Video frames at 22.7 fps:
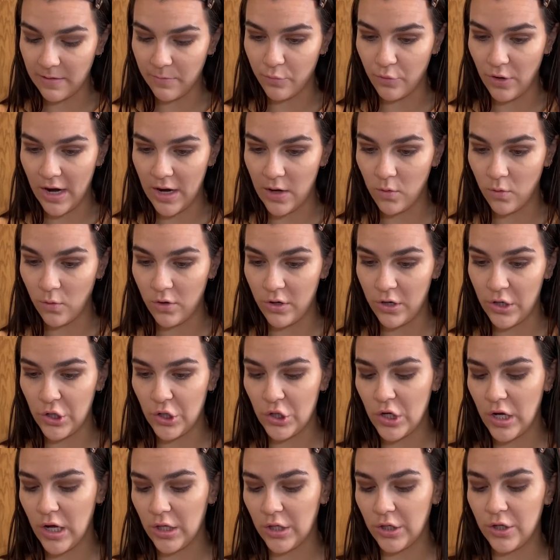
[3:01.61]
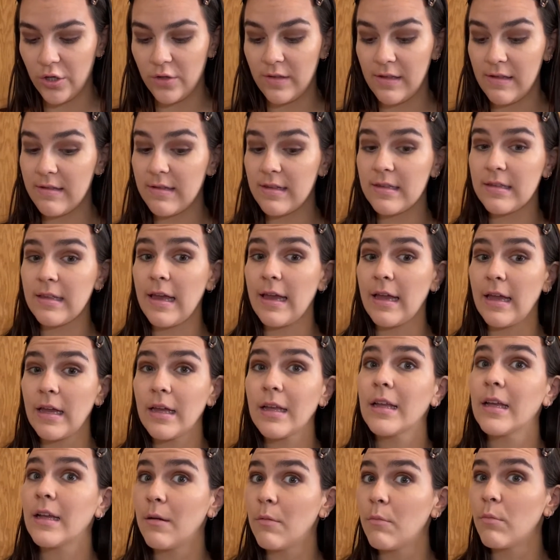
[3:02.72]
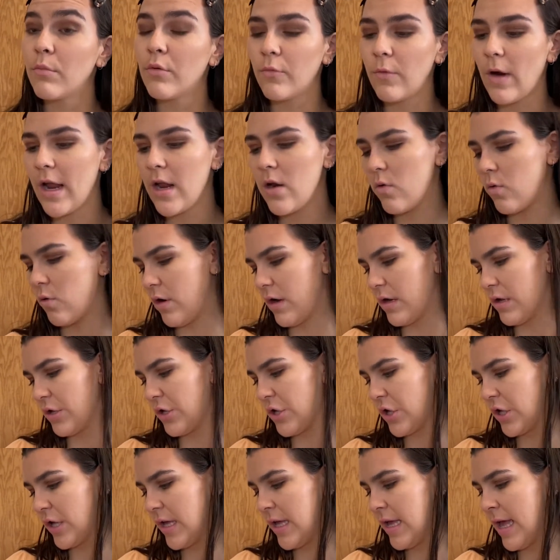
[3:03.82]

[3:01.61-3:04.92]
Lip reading: the bright orange color. This is like bright orange.